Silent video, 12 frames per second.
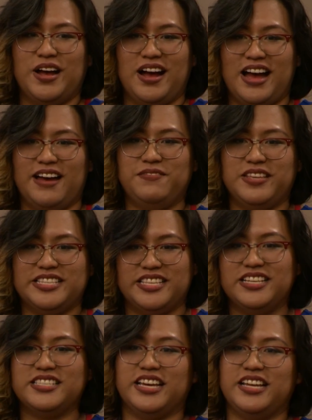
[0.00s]
have these
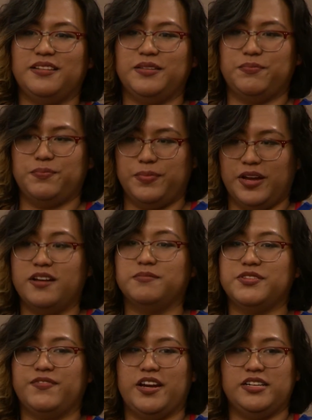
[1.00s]
things, it
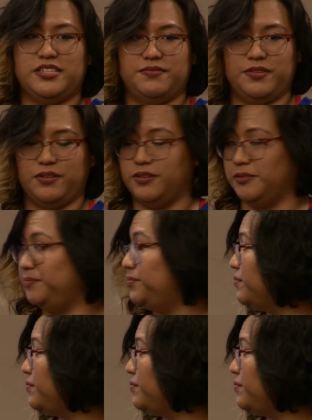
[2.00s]
becomes very difficult.